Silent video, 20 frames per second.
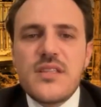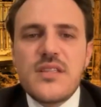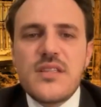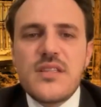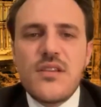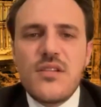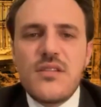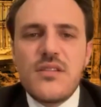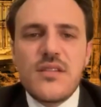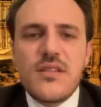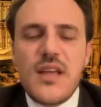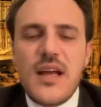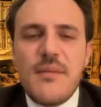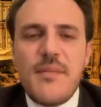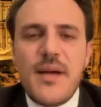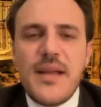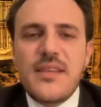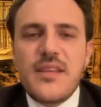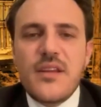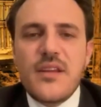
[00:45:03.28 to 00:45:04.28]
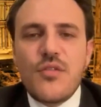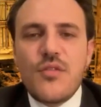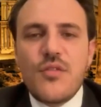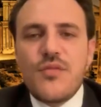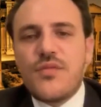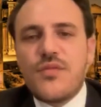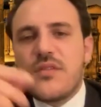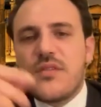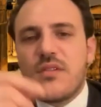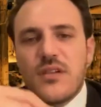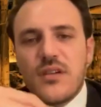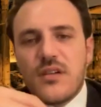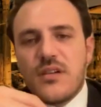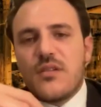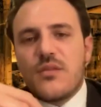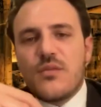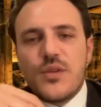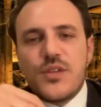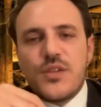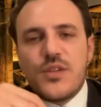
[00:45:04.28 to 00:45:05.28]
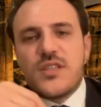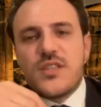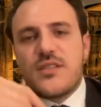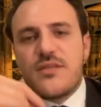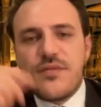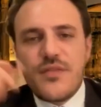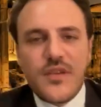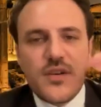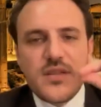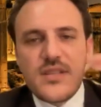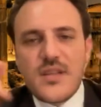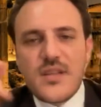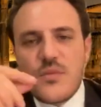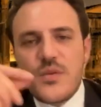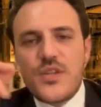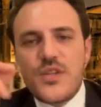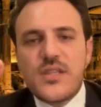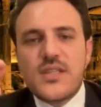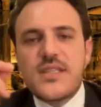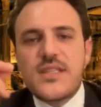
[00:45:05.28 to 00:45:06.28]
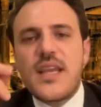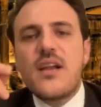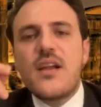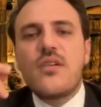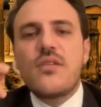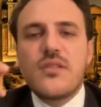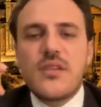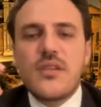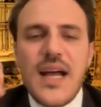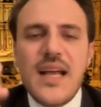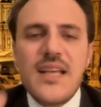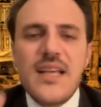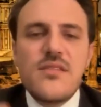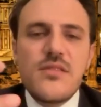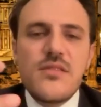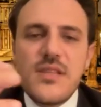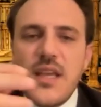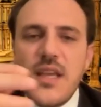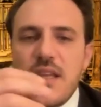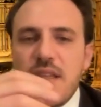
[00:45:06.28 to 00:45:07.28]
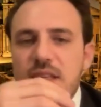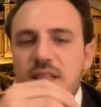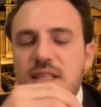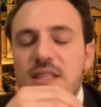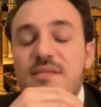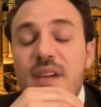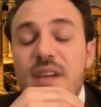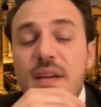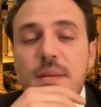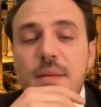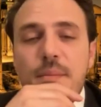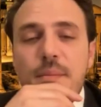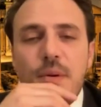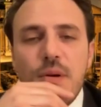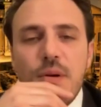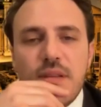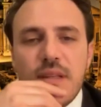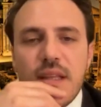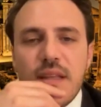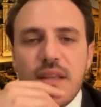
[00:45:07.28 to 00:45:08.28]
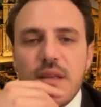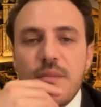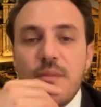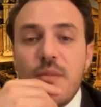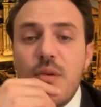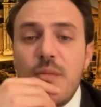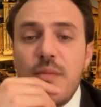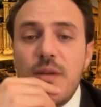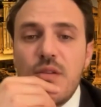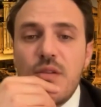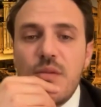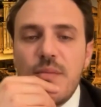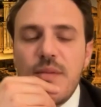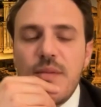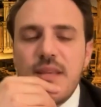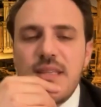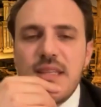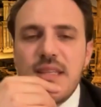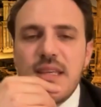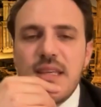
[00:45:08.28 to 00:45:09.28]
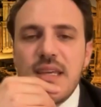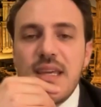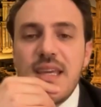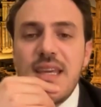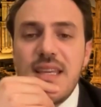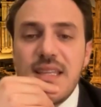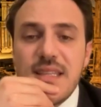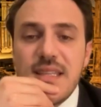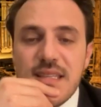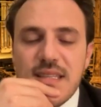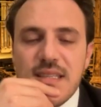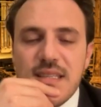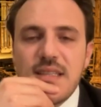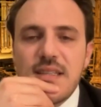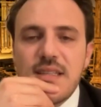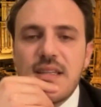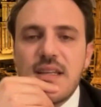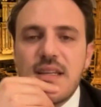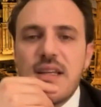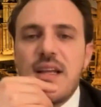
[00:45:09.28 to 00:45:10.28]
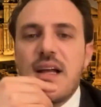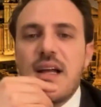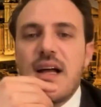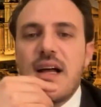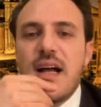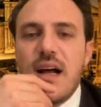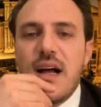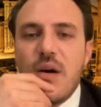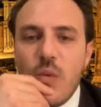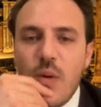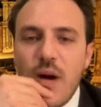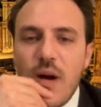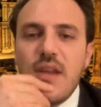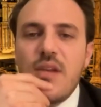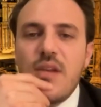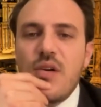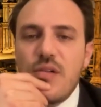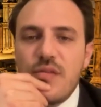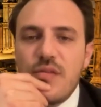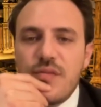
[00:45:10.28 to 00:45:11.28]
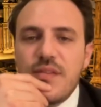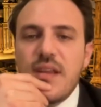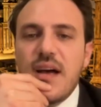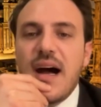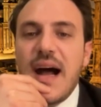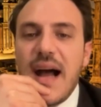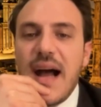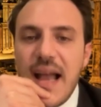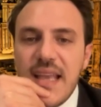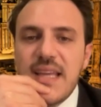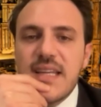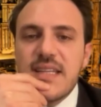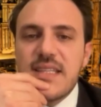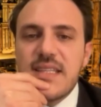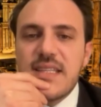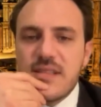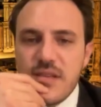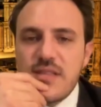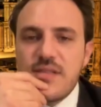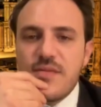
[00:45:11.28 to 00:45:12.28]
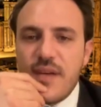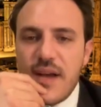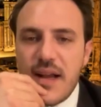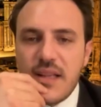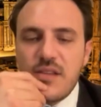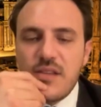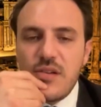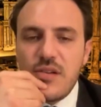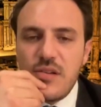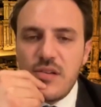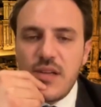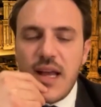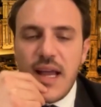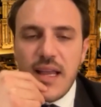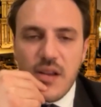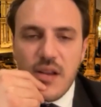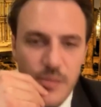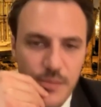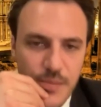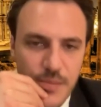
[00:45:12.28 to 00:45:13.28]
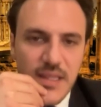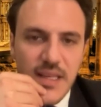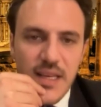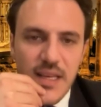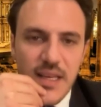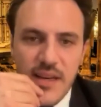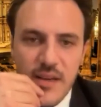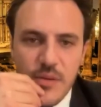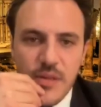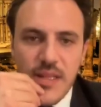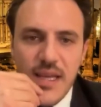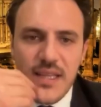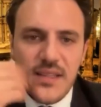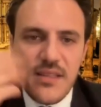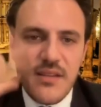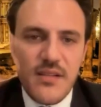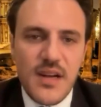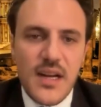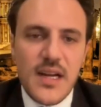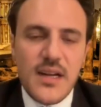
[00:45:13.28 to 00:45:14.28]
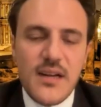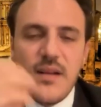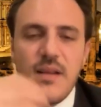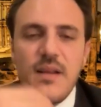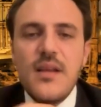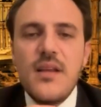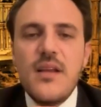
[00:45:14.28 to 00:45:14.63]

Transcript: it's not a matter of uh, which is first and which is second as you said it's very important the morbid obesity is one of the highest risk factor i completely agree with that there are